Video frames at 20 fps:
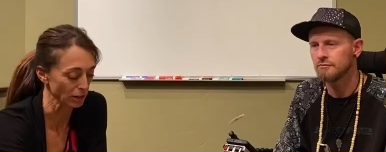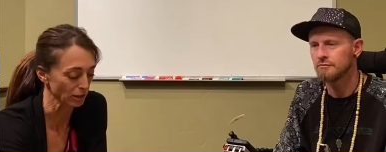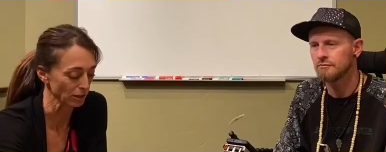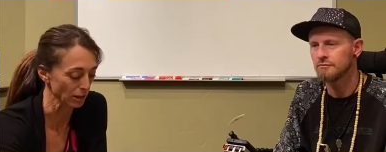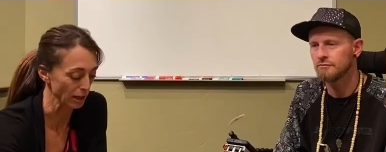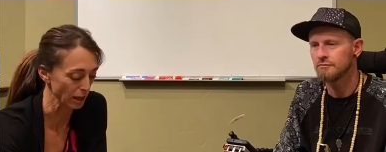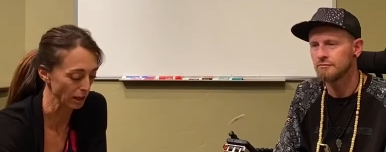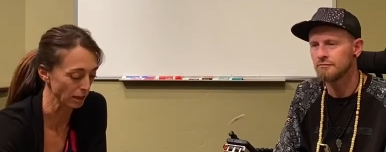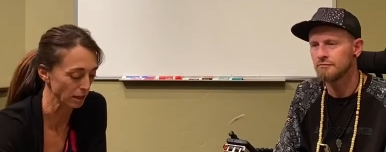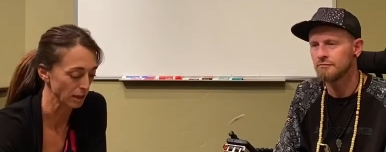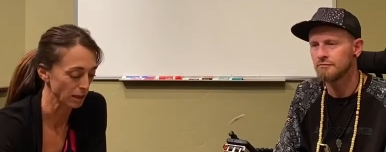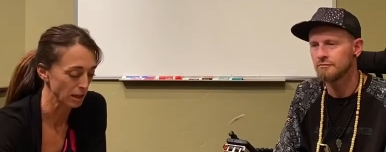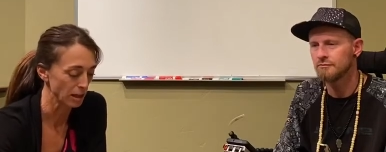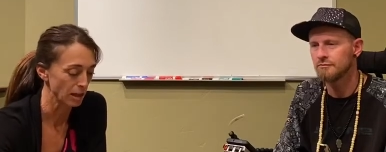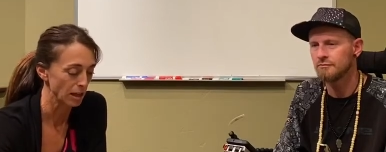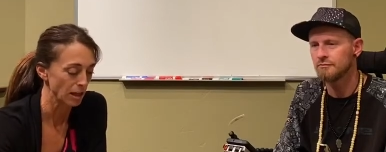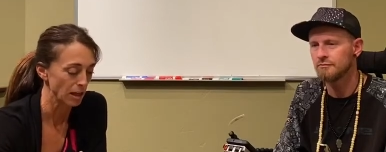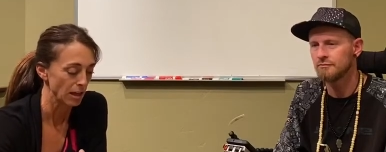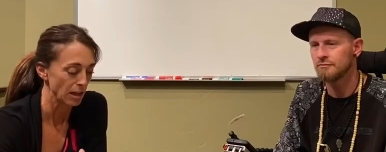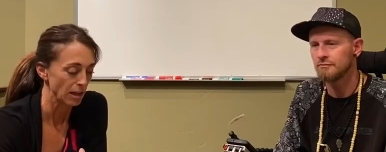Speaker 1: Like
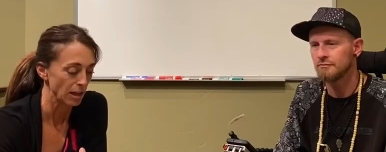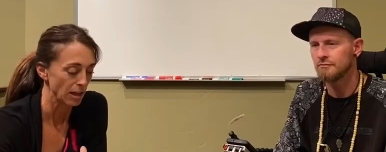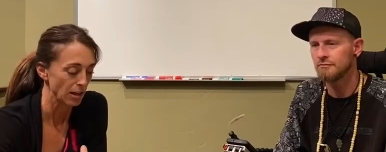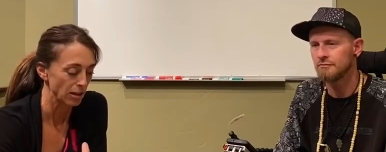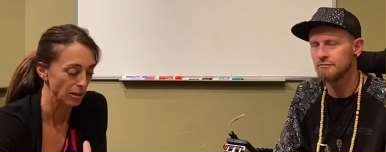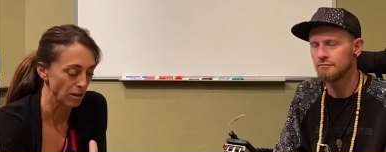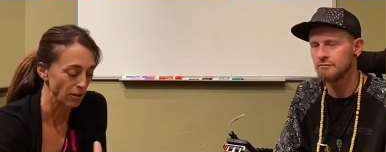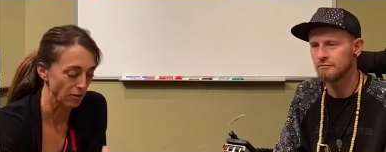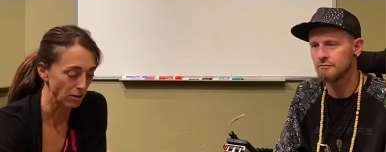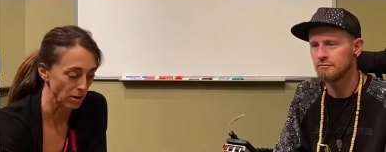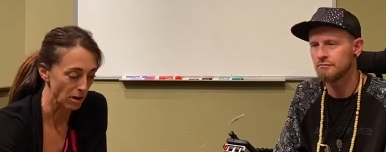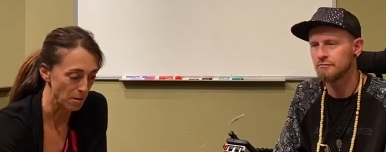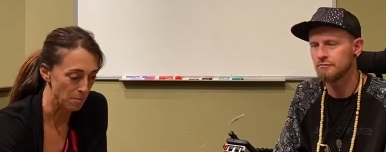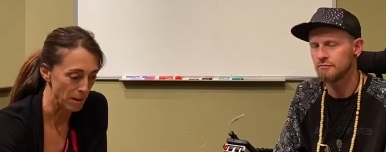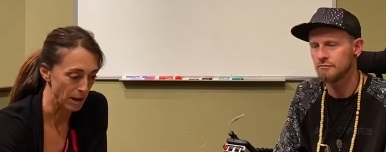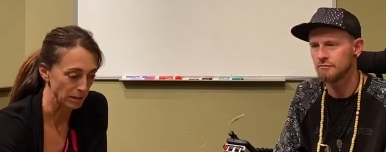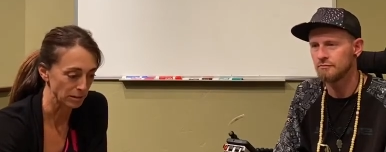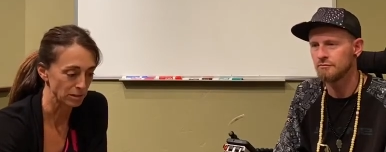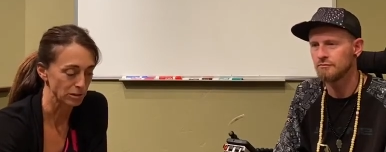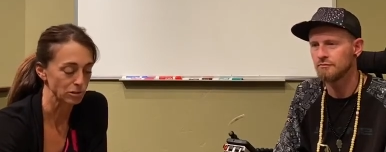you have a
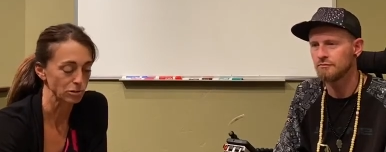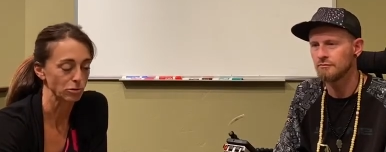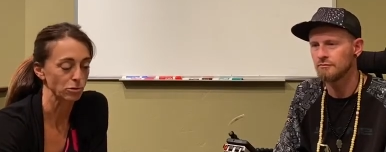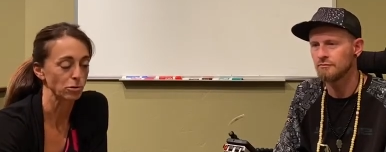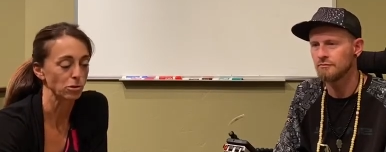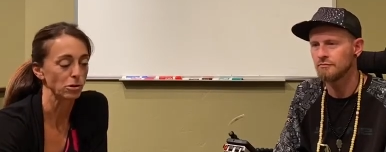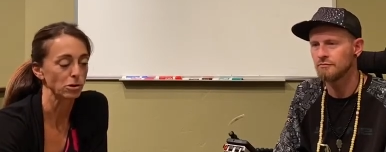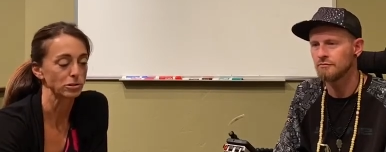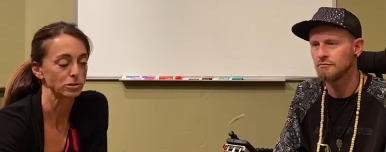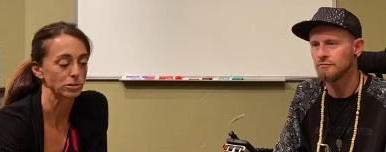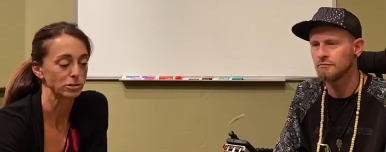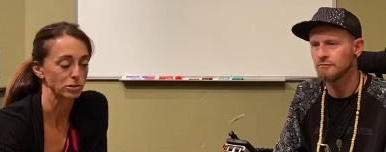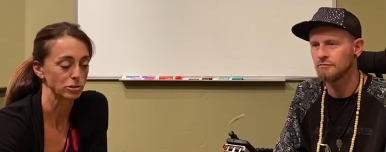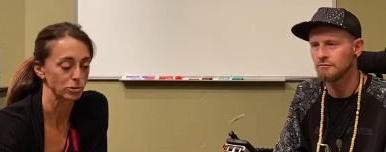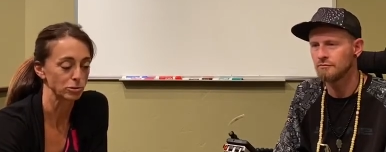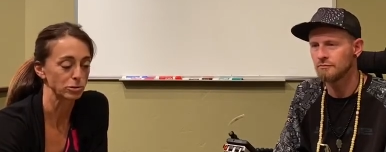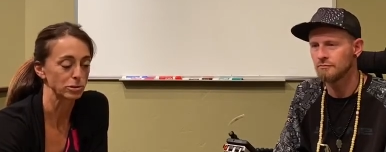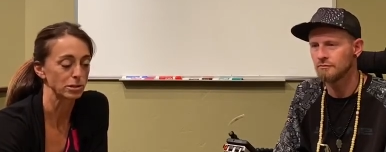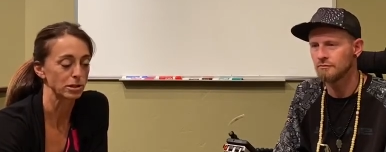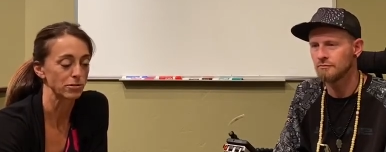compacted school,
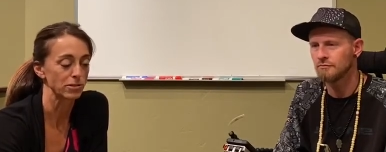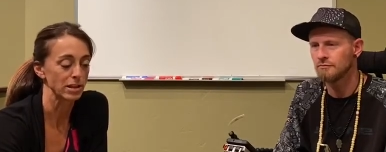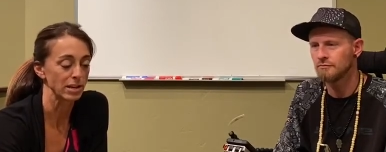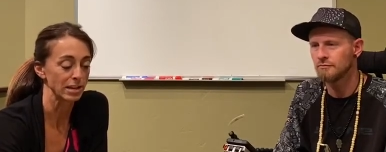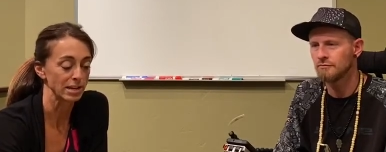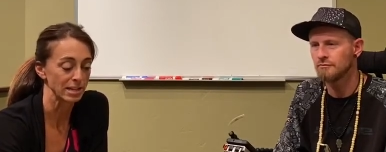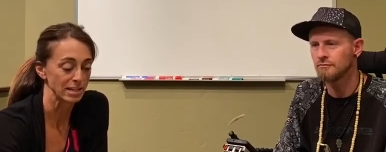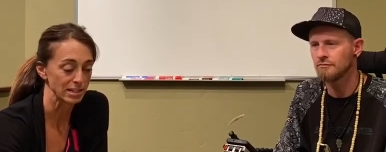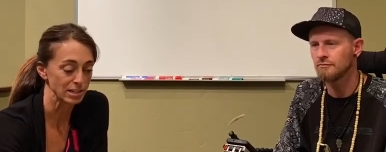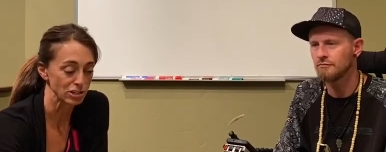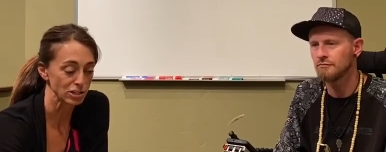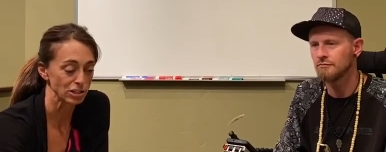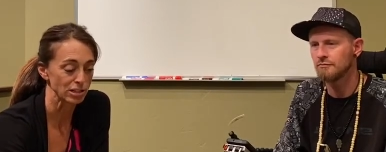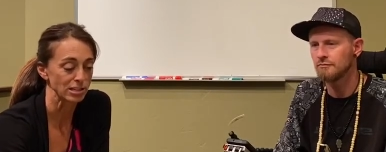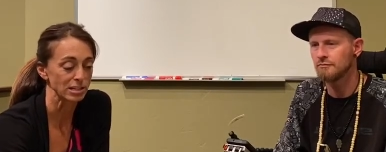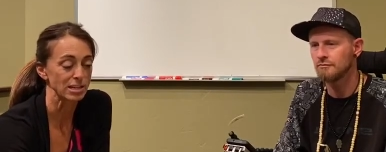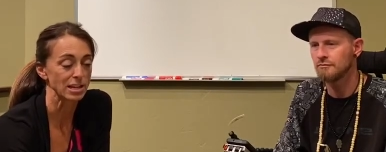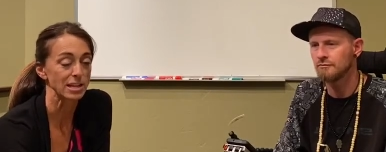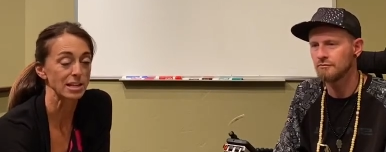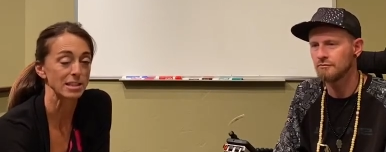stool, and then in addition, to,
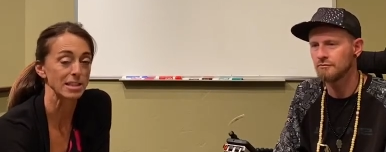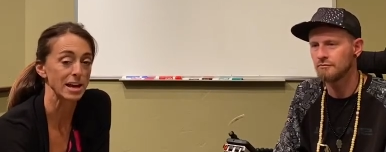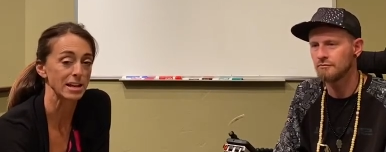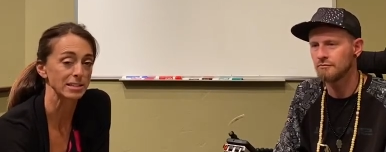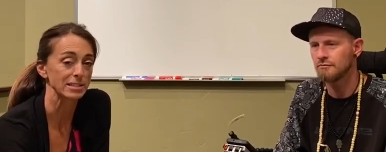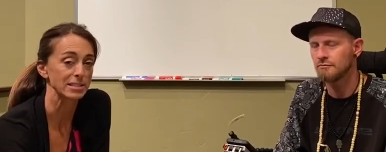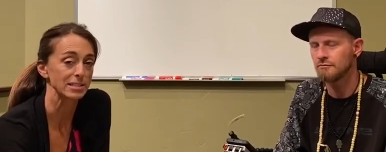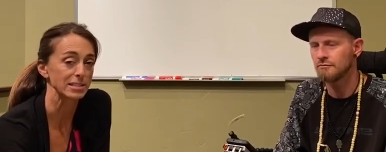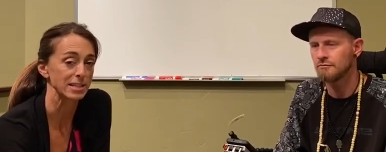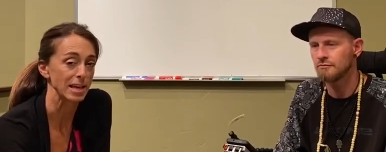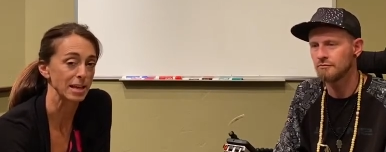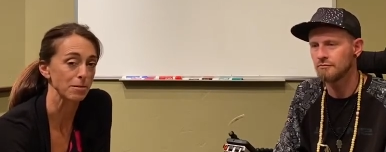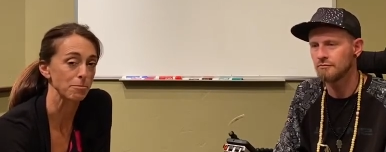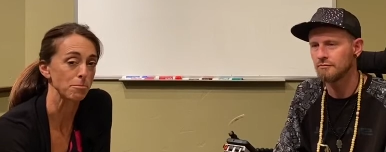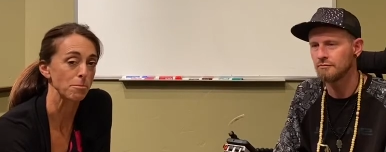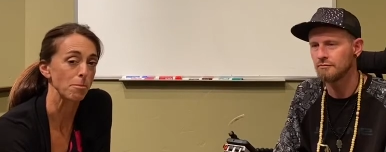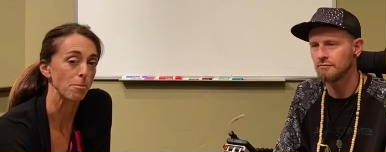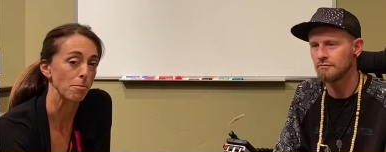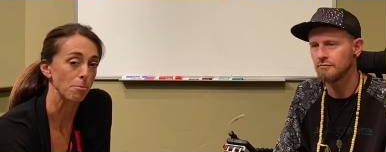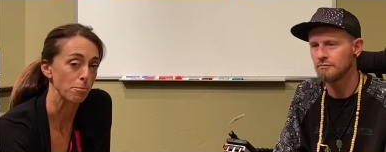in that same
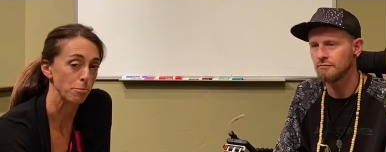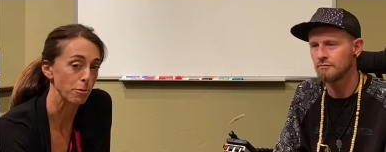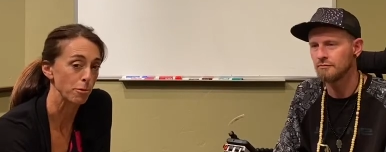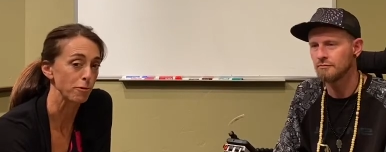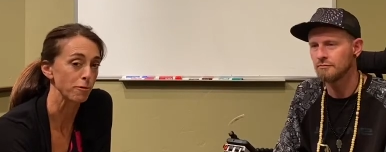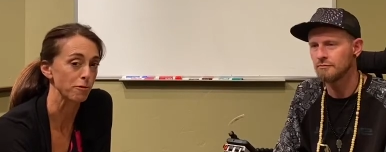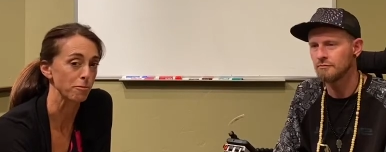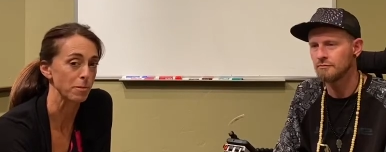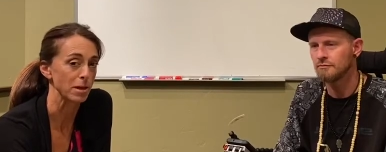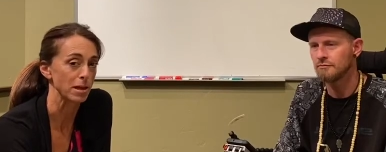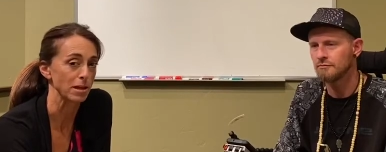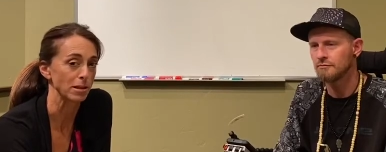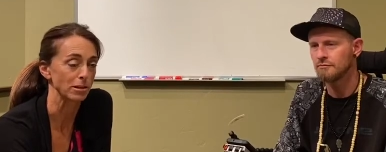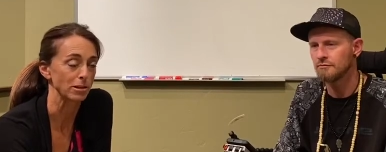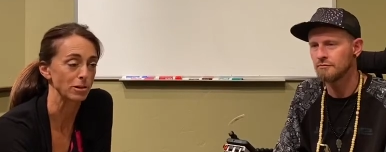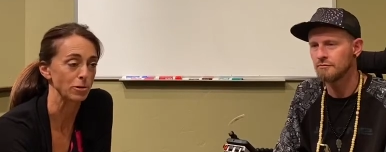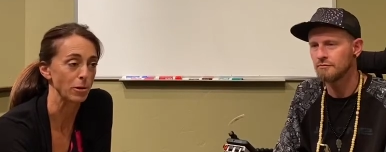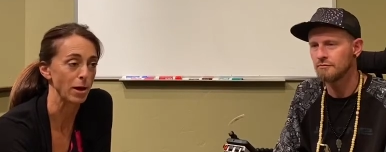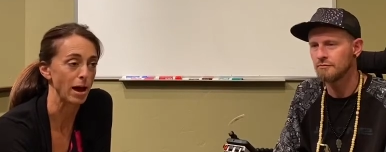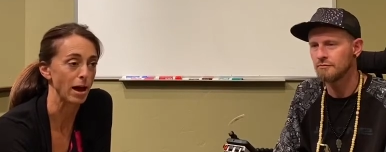movement, you
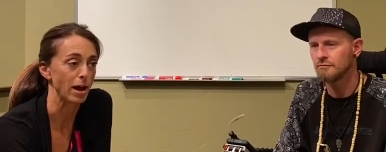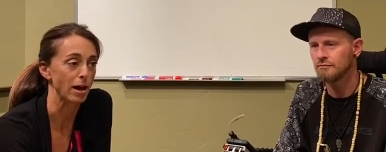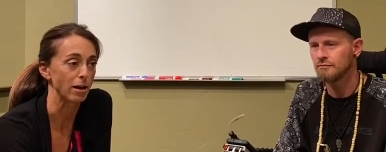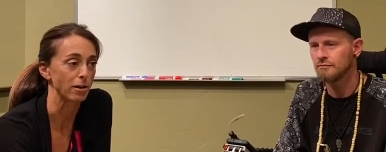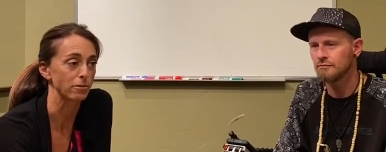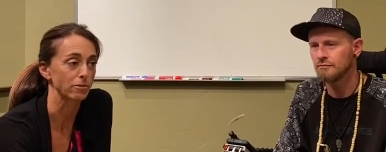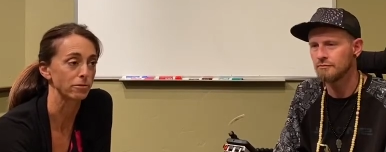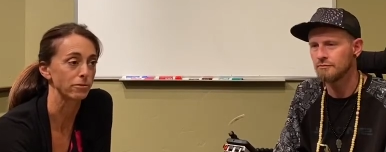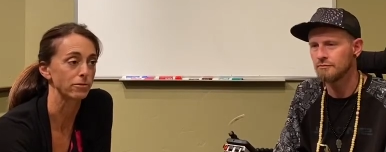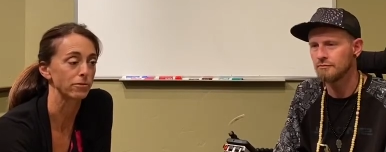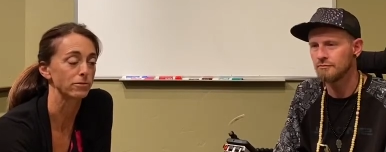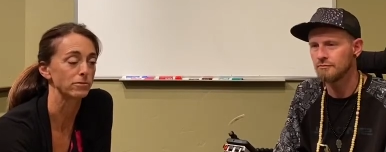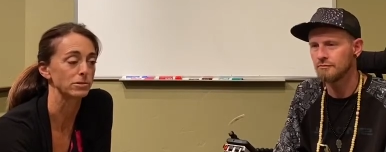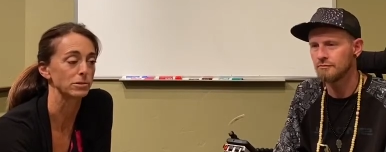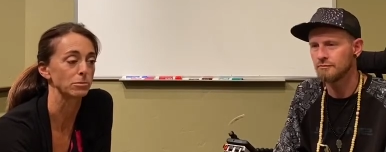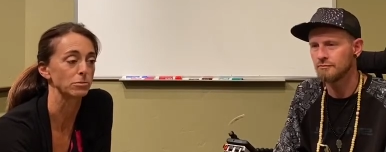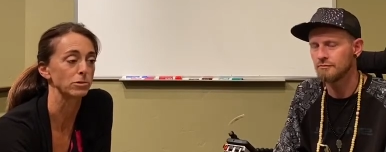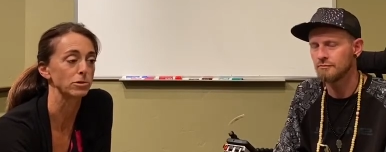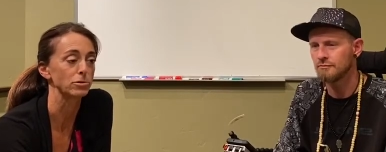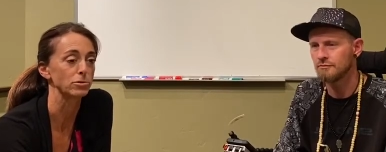have
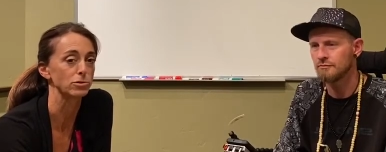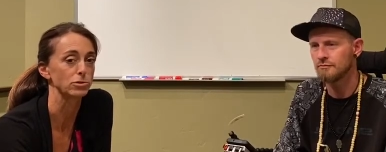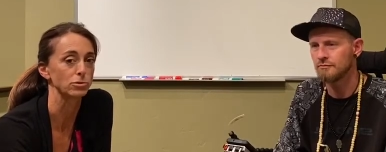some loose